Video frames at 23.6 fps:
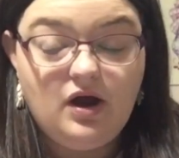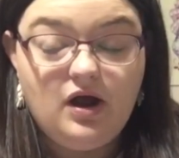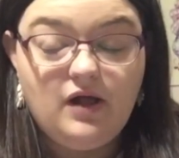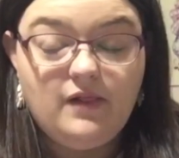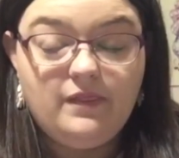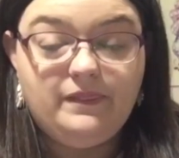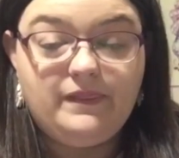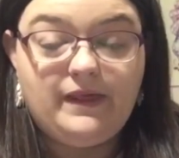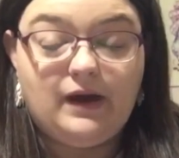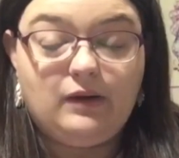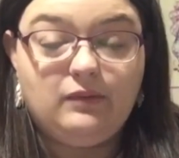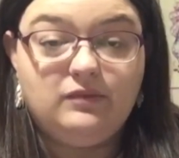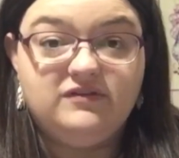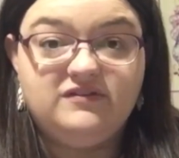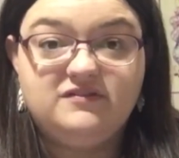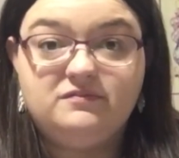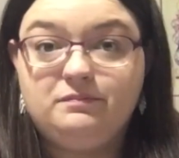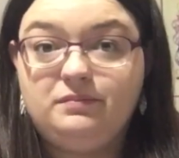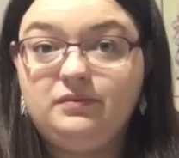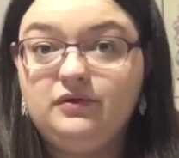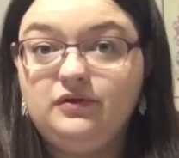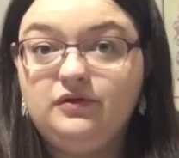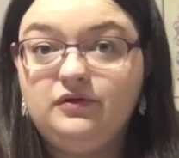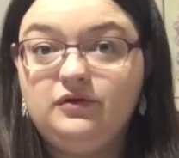that was
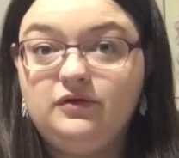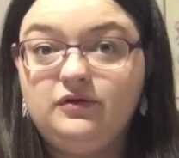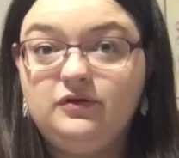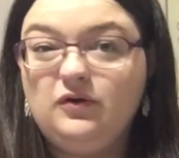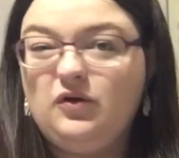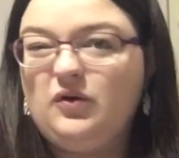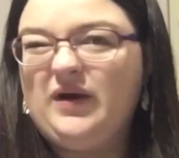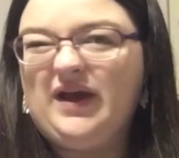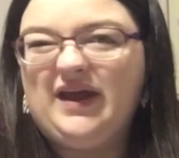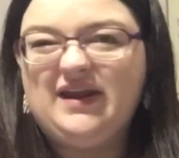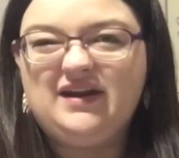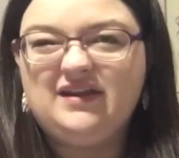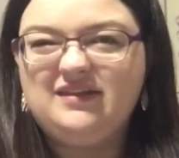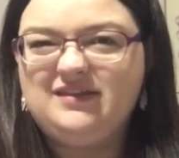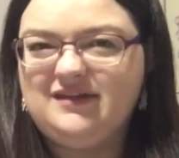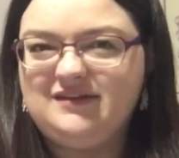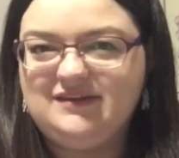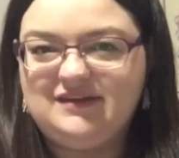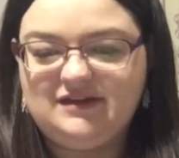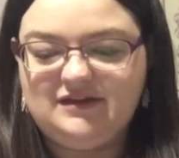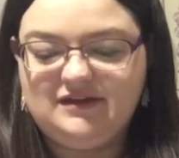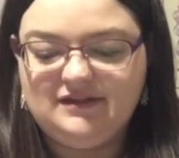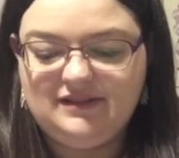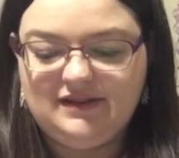blue, or anything that
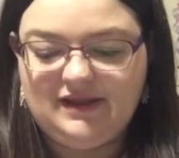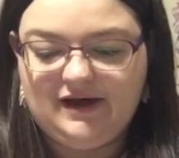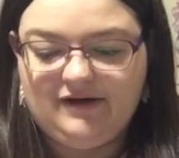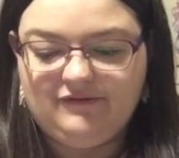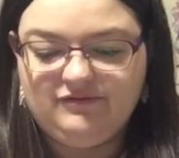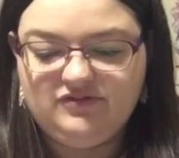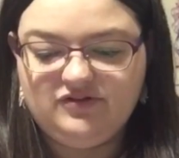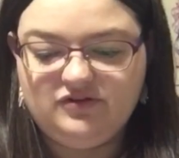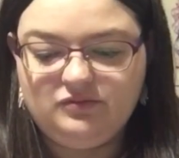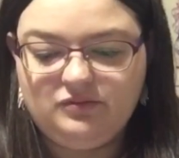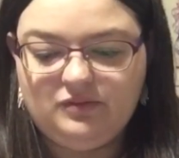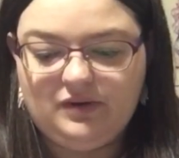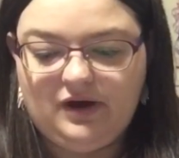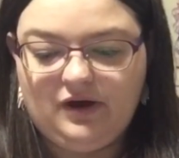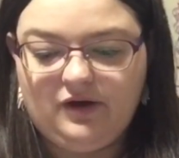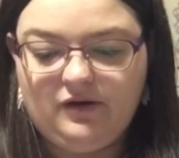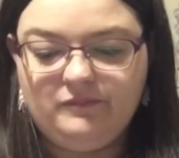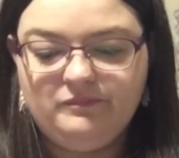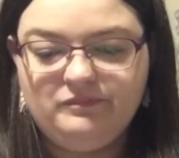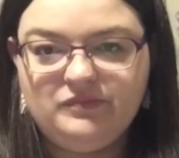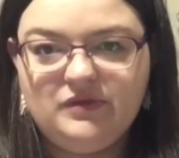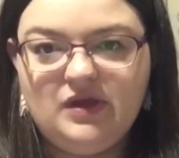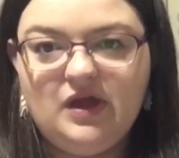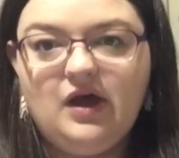you loved. Well,
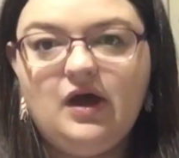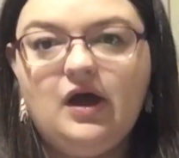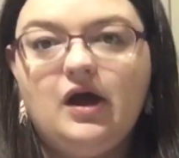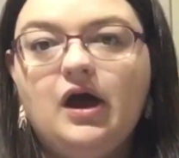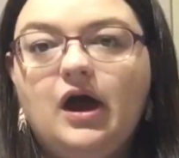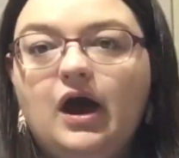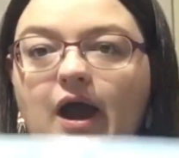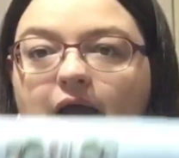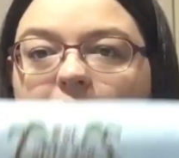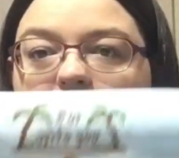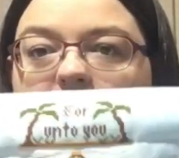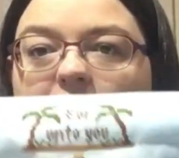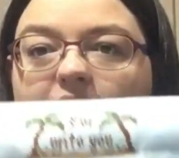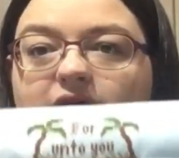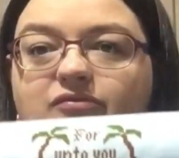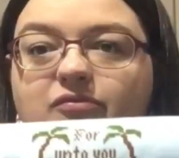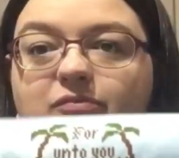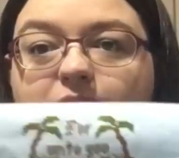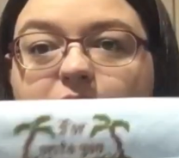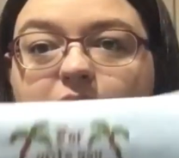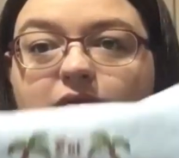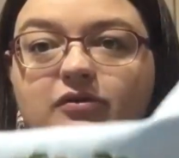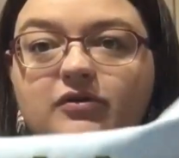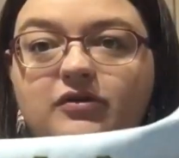I have
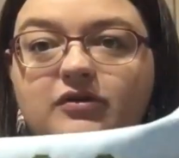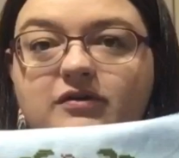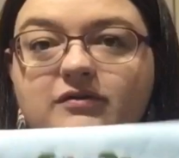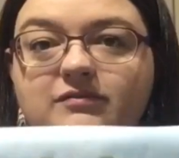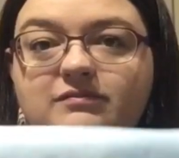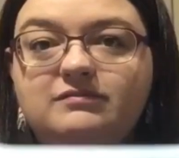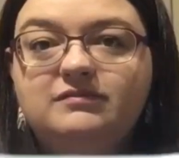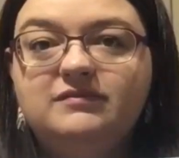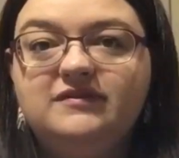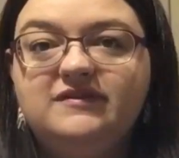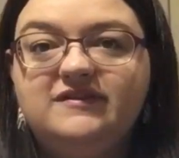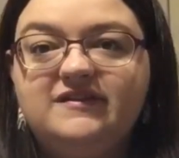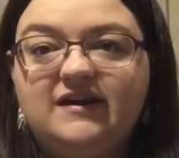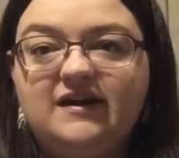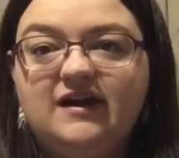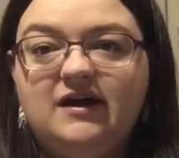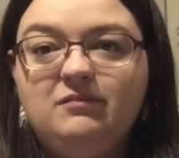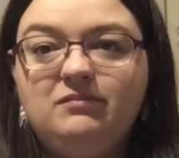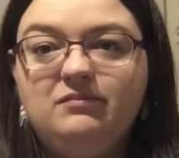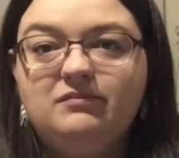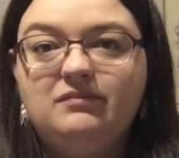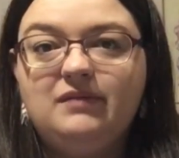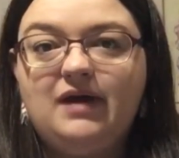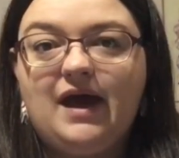blue set up,
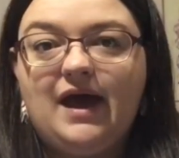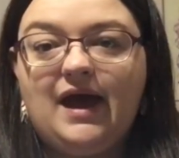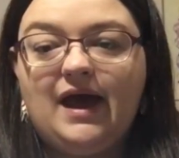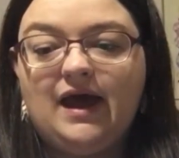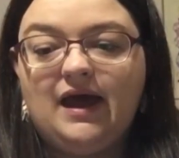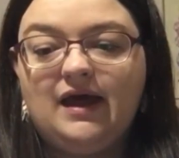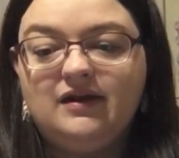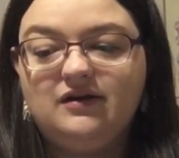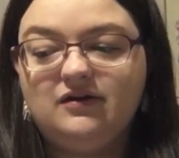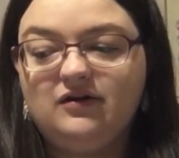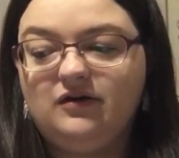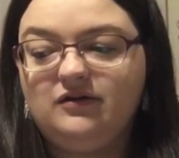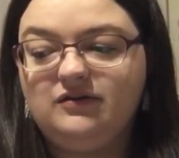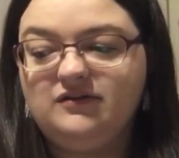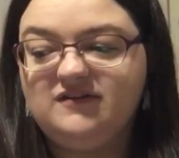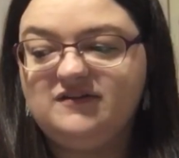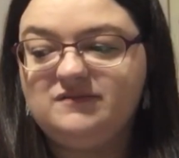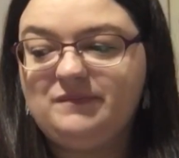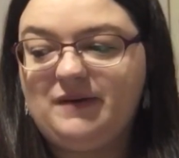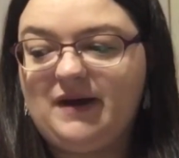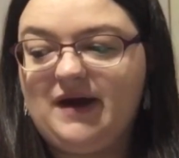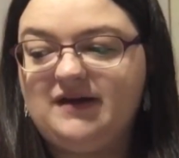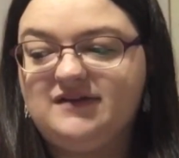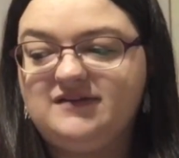and on this
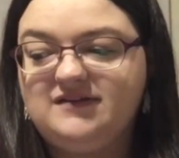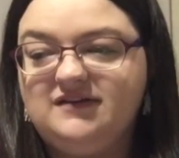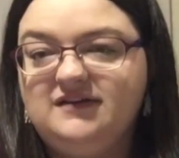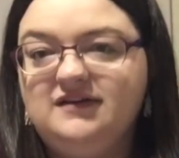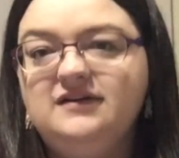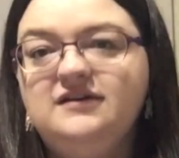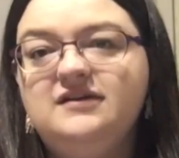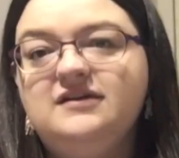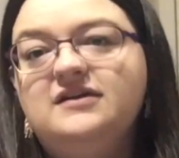pattern